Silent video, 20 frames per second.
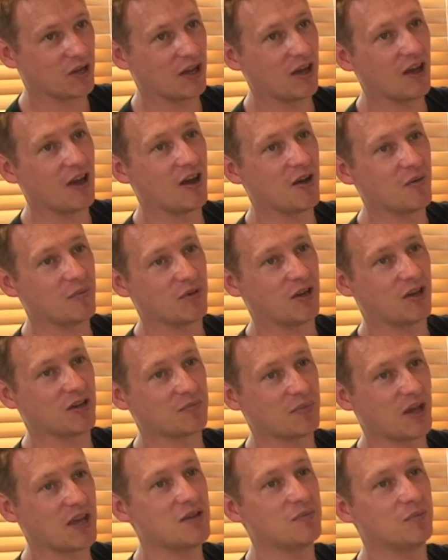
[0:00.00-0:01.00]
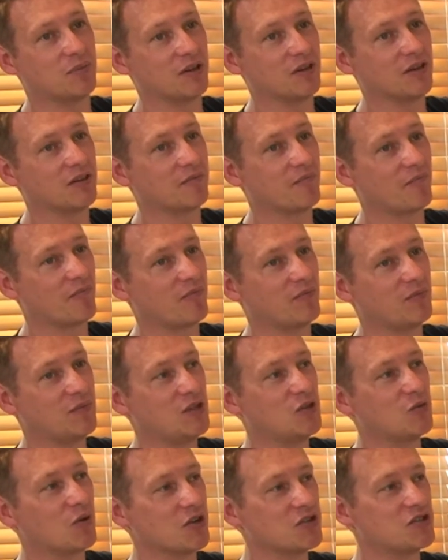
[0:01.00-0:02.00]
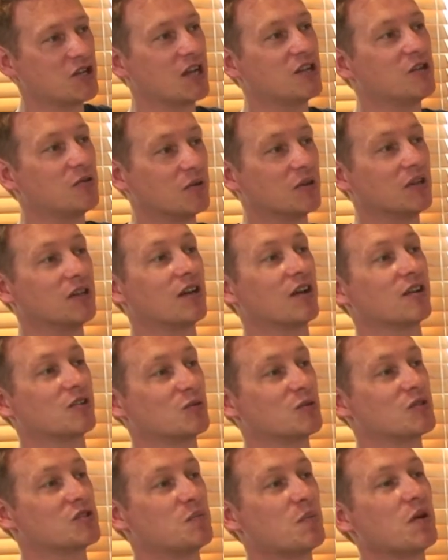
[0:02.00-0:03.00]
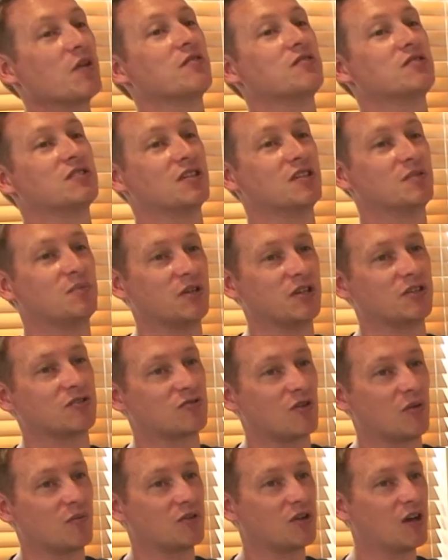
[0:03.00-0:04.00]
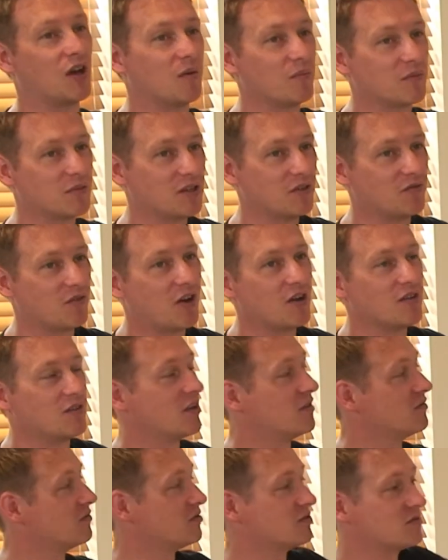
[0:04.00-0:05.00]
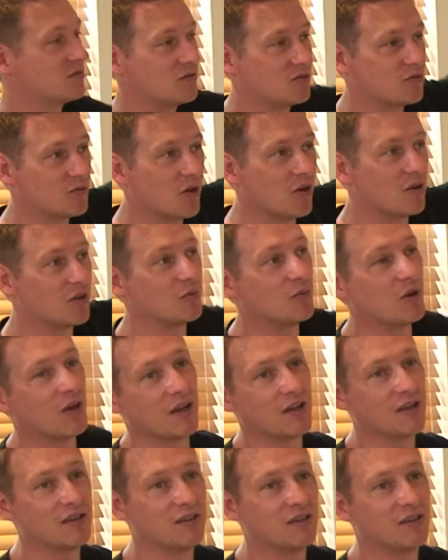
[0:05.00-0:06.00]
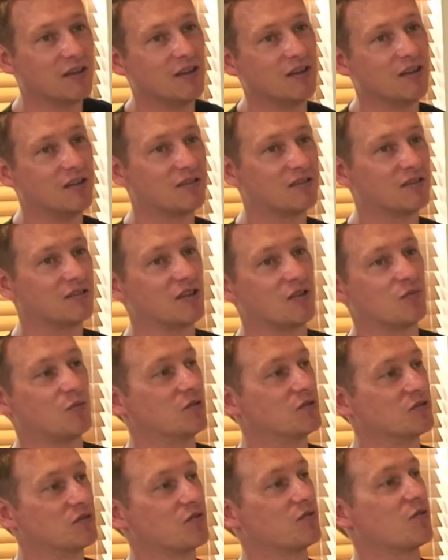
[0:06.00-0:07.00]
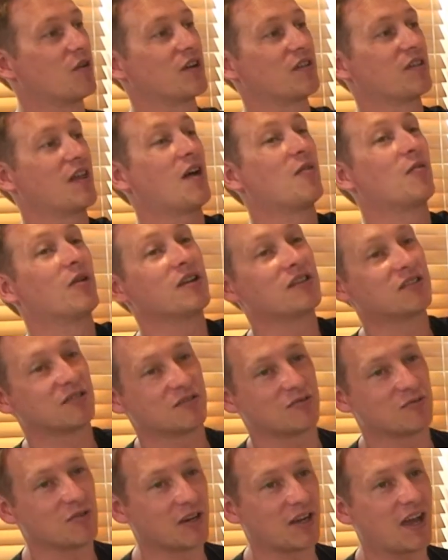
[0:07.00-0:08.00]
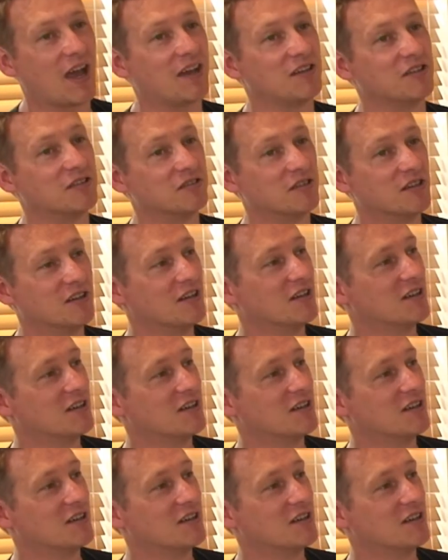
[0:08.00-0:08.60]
it up like paper, you are genuinely going to experience it as being scrumpled up. And if I then just throw it away, there's no point in throwing it that way, because I'm throwing it at you.